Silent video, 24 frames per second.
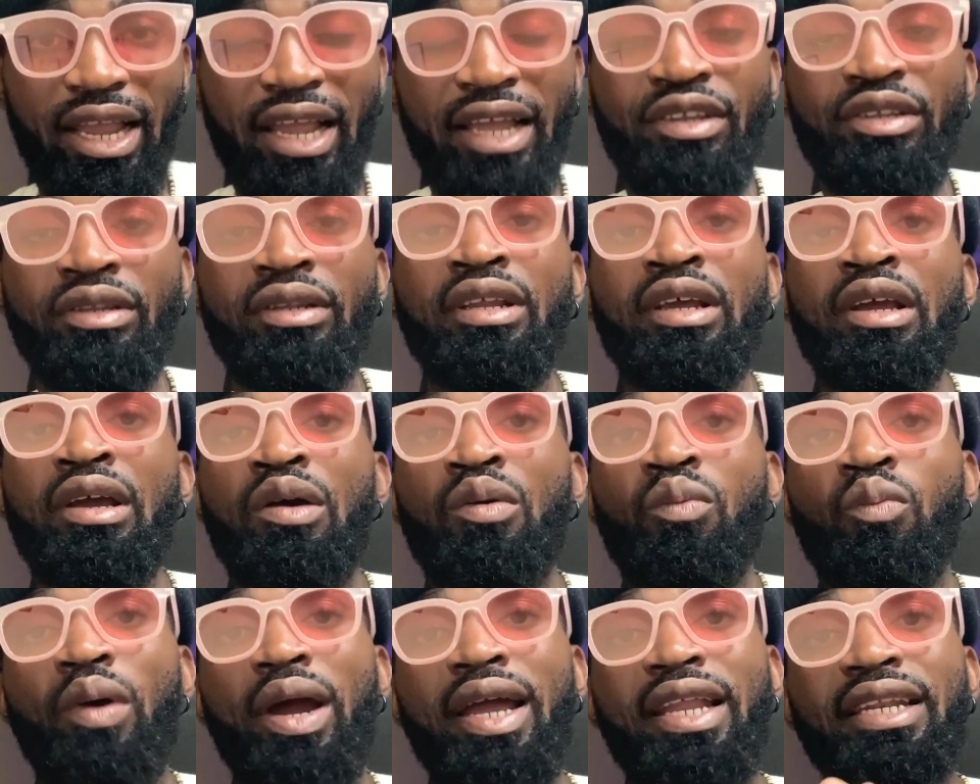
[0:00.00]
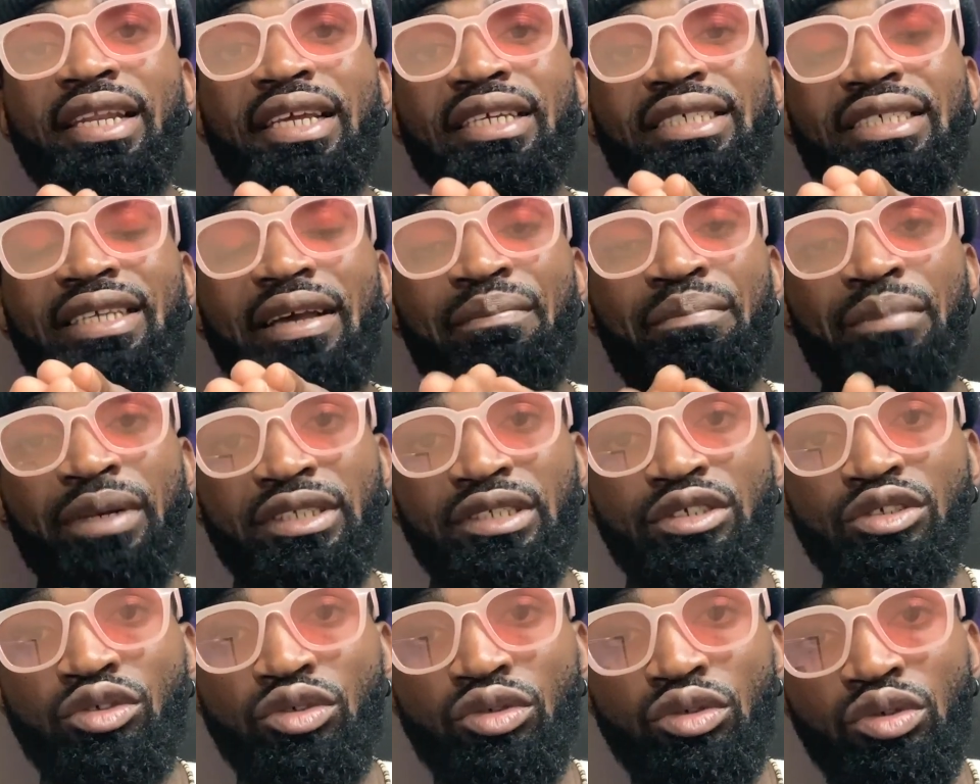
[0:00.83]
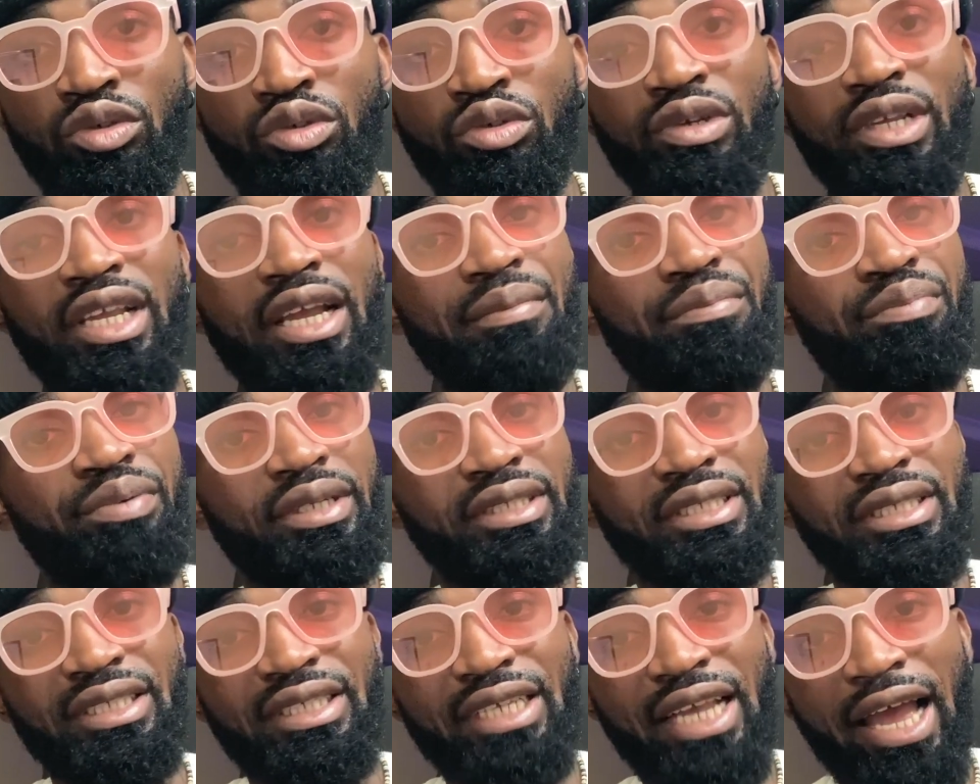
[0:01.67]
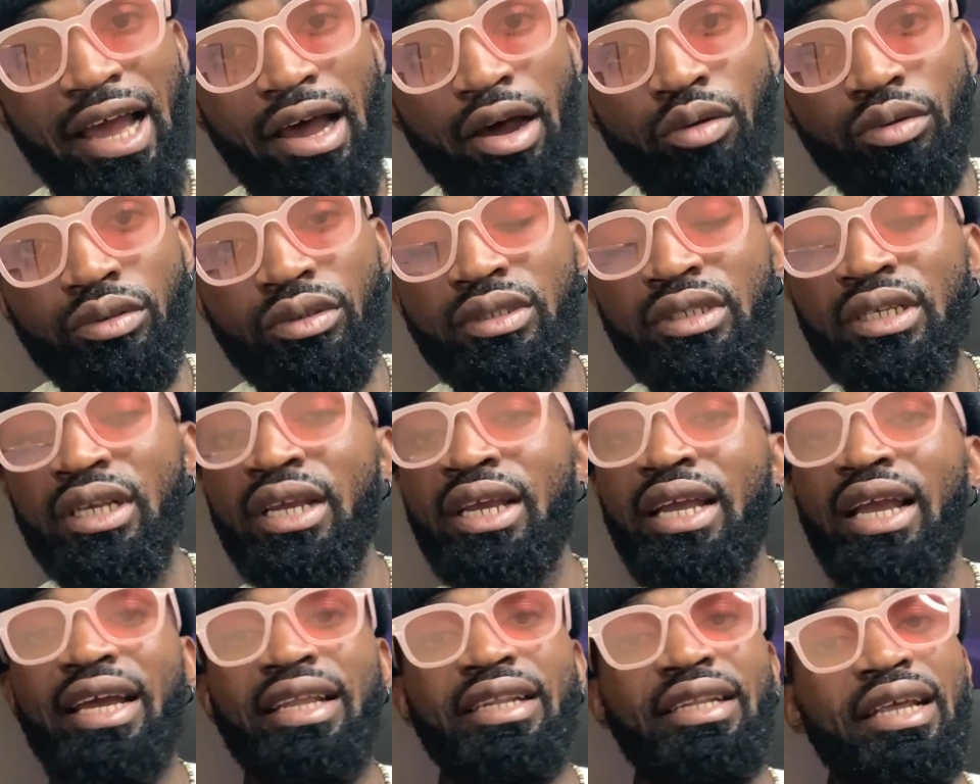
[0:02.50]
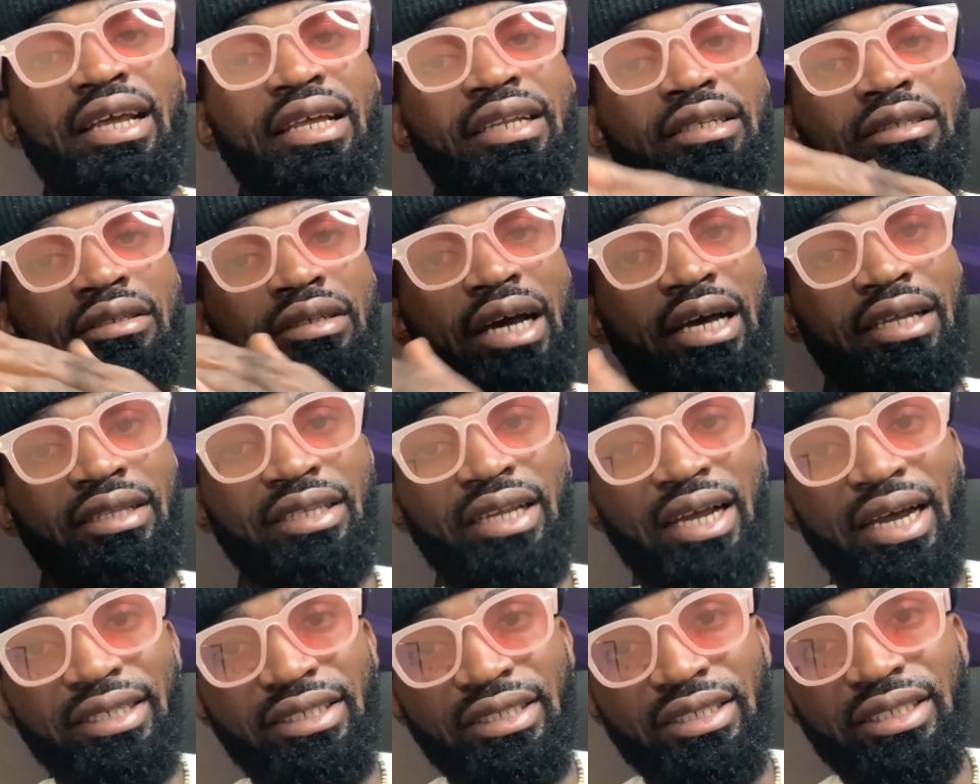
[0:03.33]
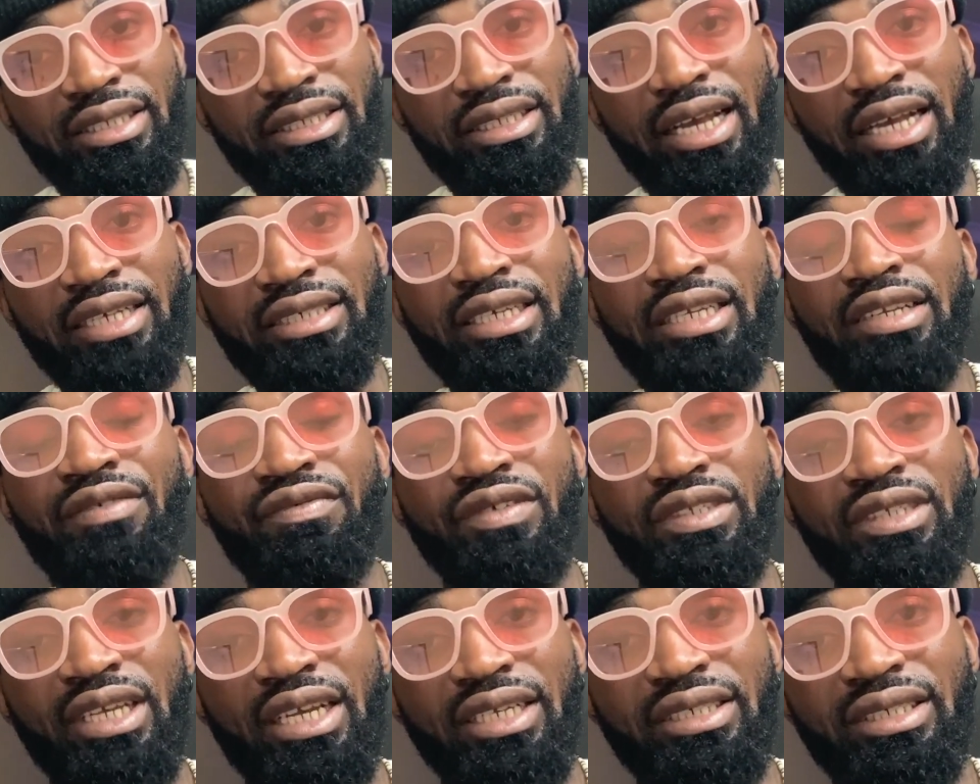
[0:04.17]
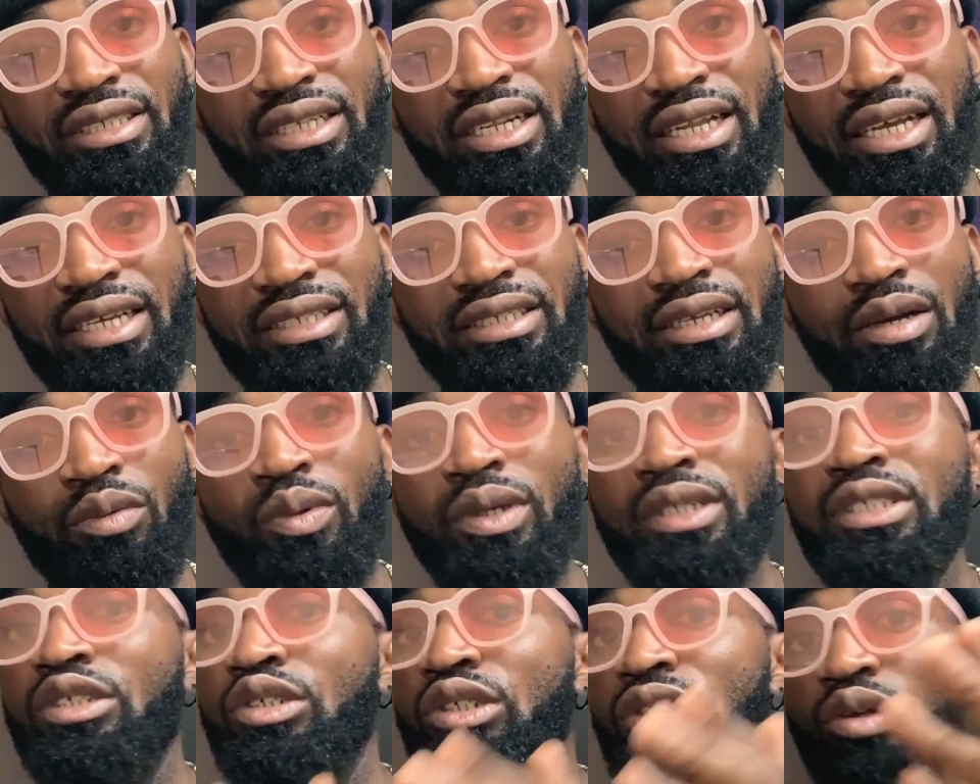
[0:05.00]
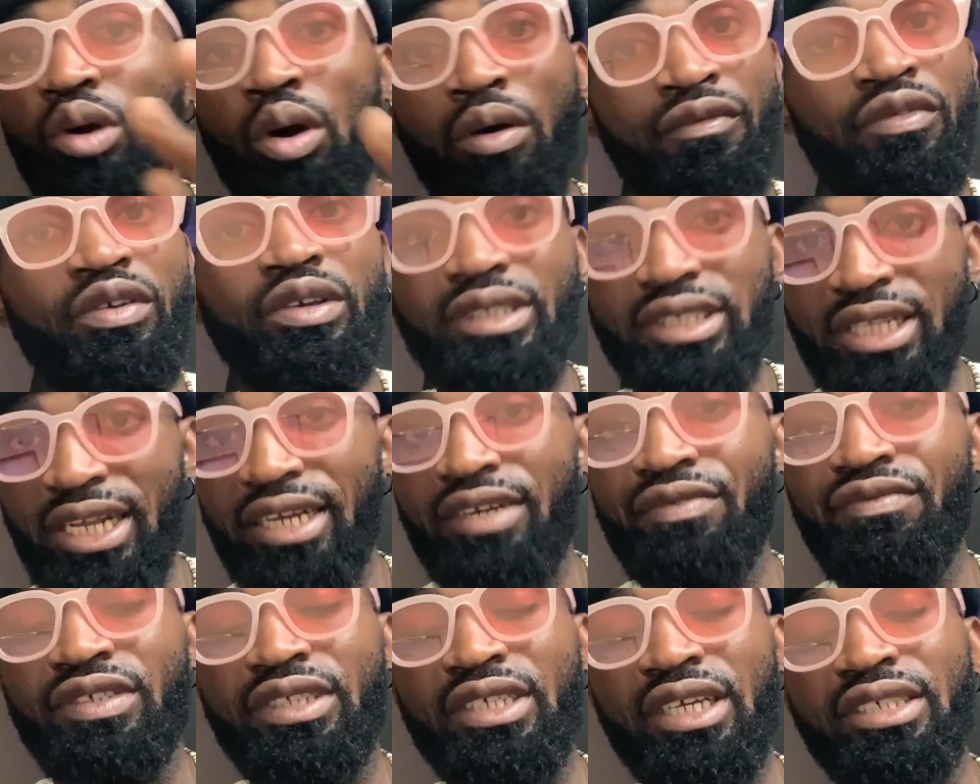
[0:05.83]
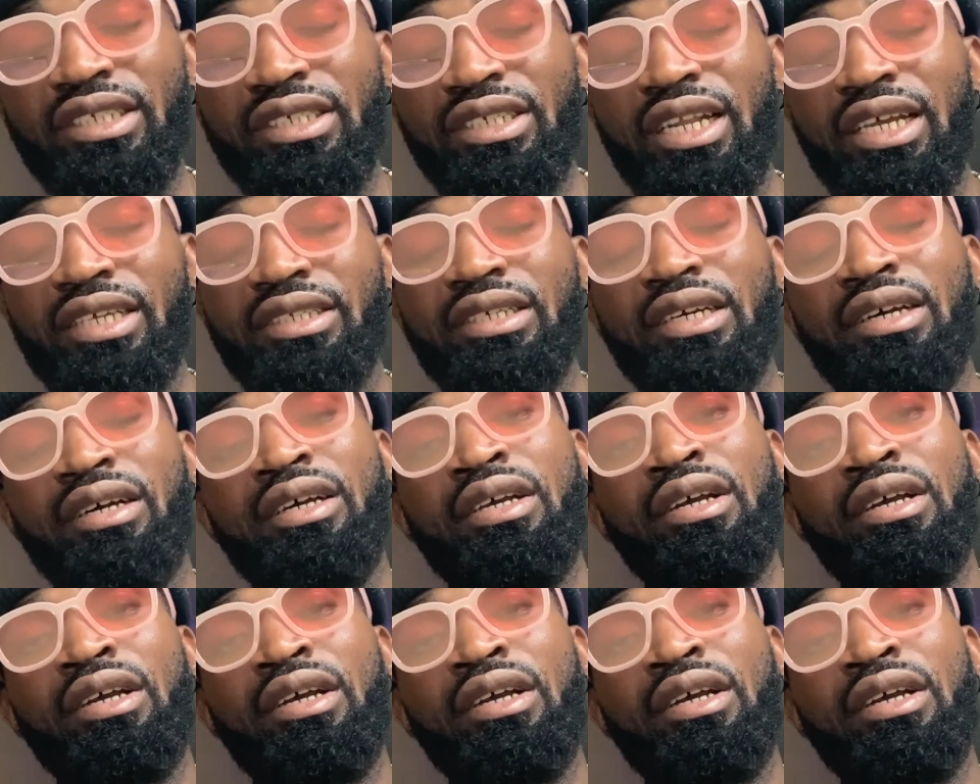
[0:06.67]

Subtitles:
And when they submit it to you, you can print it out and then attach it as an invitation letter, which is obviously an invitation letter,